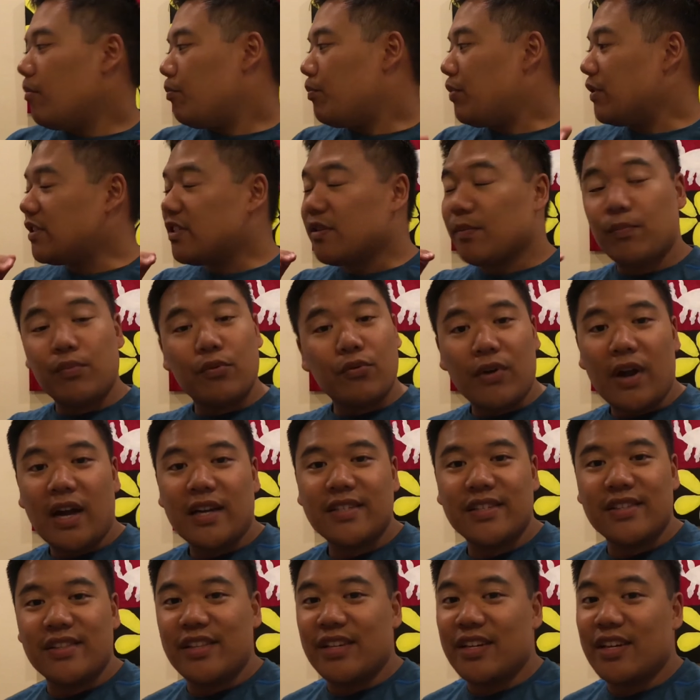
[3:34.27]
but
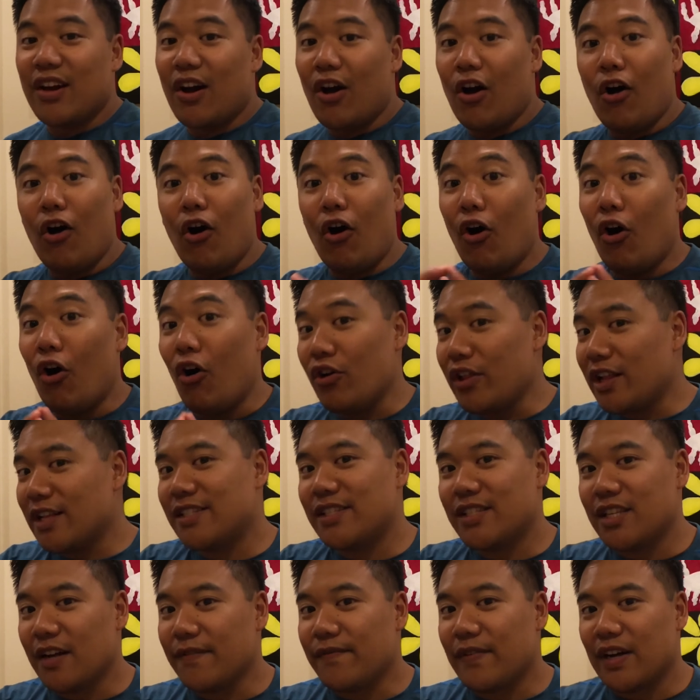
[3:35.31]
surprisingly, all that
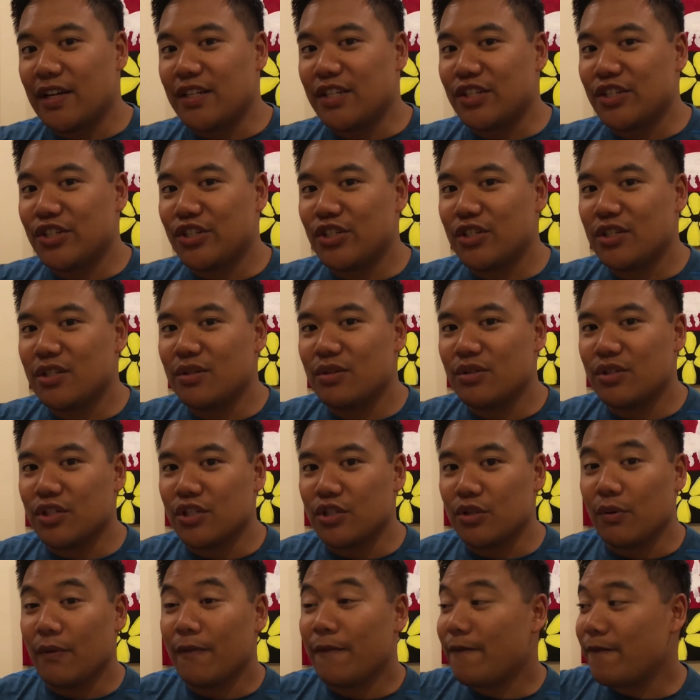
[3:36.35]
stuff I just showed
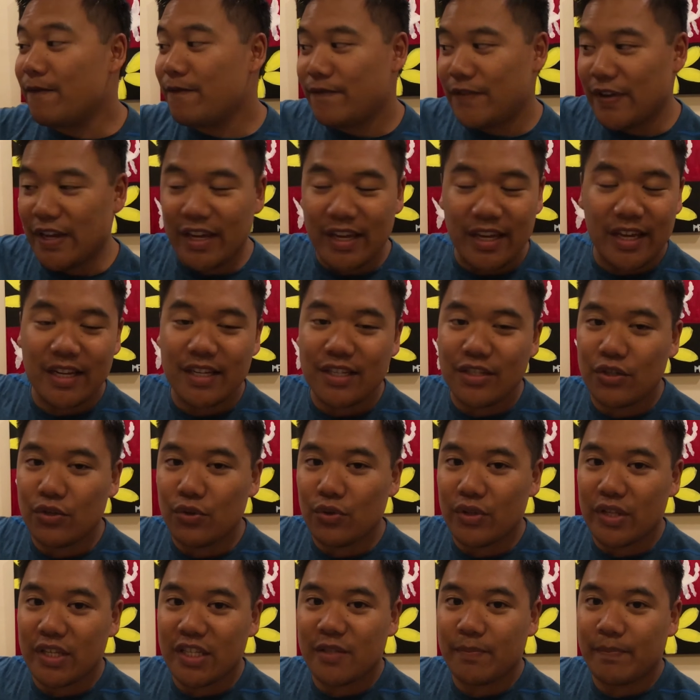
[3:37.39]
you fit into
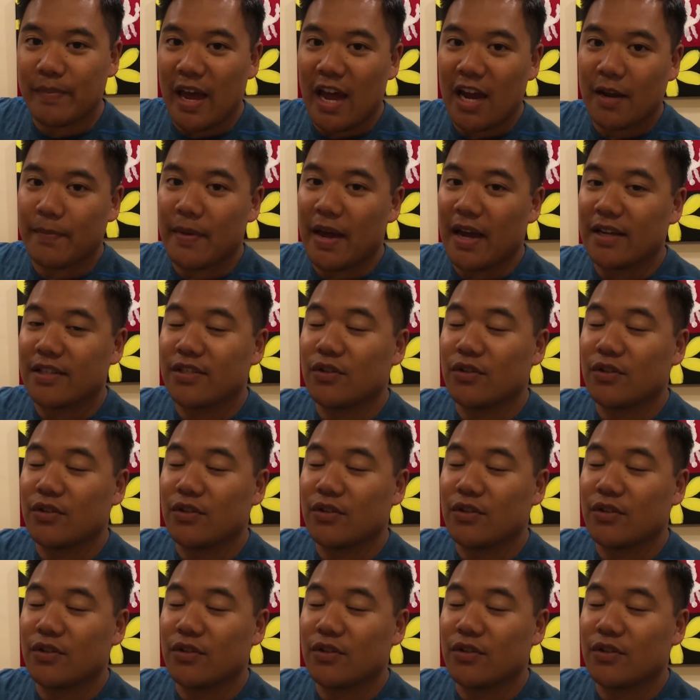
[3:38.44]
this backpack.